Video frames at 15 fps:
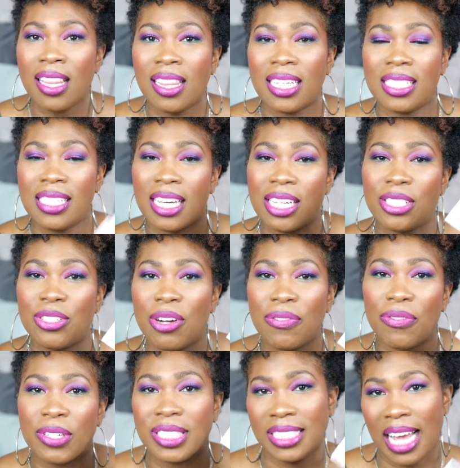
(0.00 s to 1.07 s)
The tickets are
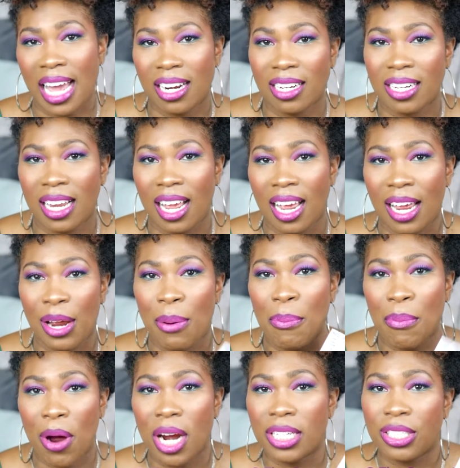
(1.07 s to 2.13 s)
for Saturday,
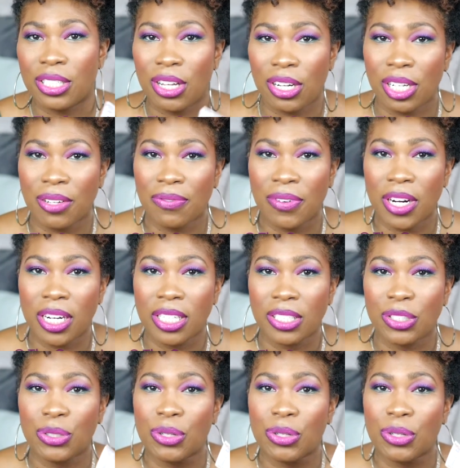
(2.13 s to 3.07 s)
March 31st.